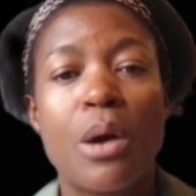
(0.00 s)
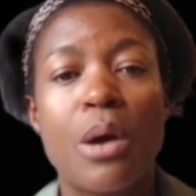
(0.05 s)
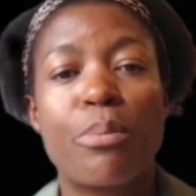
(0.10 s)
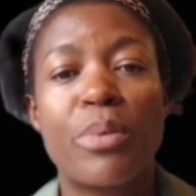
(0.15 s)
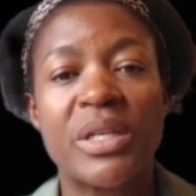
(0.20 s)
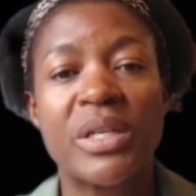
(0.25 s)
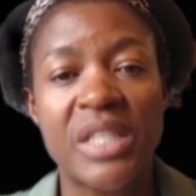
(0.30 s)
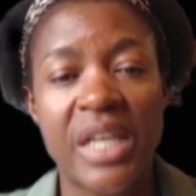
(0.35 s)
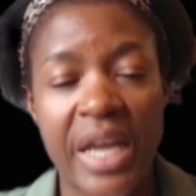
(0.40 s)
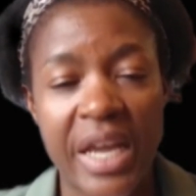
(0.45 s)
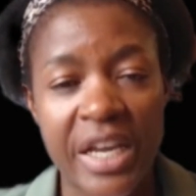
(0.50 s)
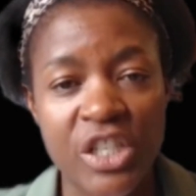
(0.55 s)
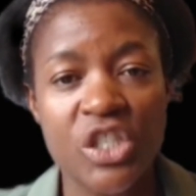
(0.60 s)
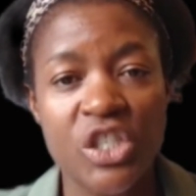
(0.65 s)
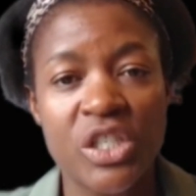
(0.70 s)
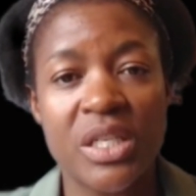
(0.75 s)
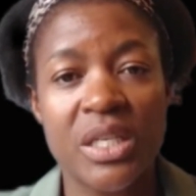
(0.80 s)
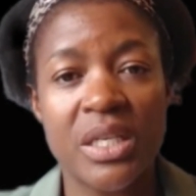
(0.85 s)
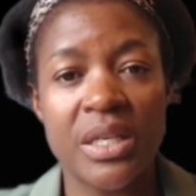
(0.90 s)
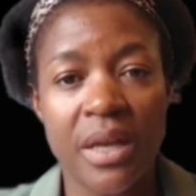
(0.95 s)
but
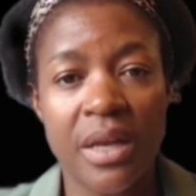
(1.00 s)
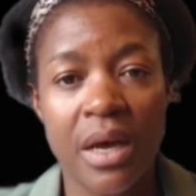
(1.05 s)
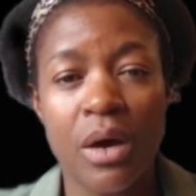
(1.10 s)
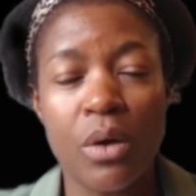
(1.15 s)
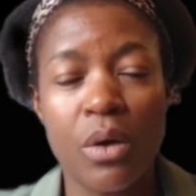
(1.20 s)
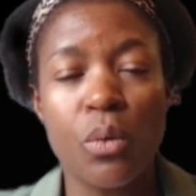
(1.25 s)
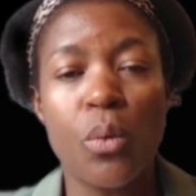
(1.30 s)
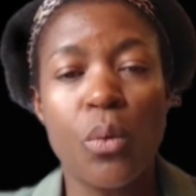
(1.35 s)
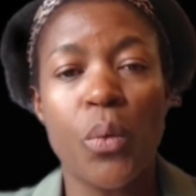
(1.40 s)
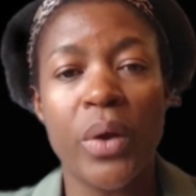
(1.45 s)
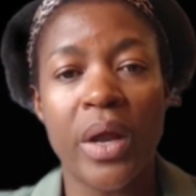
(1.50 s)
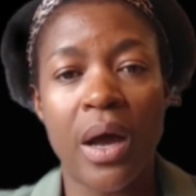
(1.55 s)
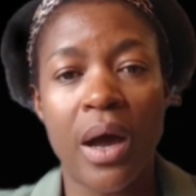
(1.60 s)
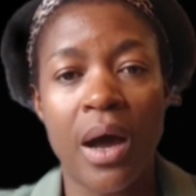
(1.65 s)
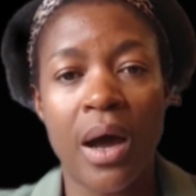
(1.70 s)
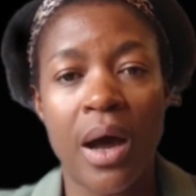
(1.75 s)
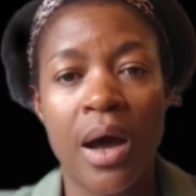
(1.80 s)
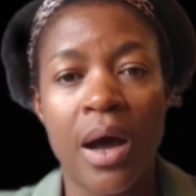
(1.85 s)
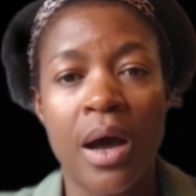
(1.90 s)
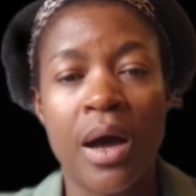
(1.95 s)
actually now we
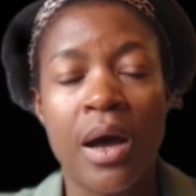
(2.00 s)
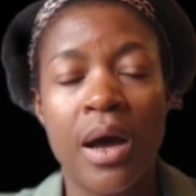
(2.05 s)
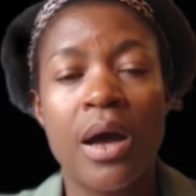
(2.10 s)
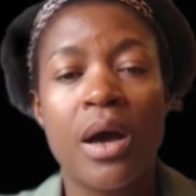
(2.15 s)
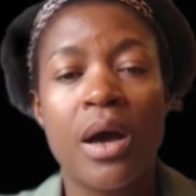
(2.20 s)
are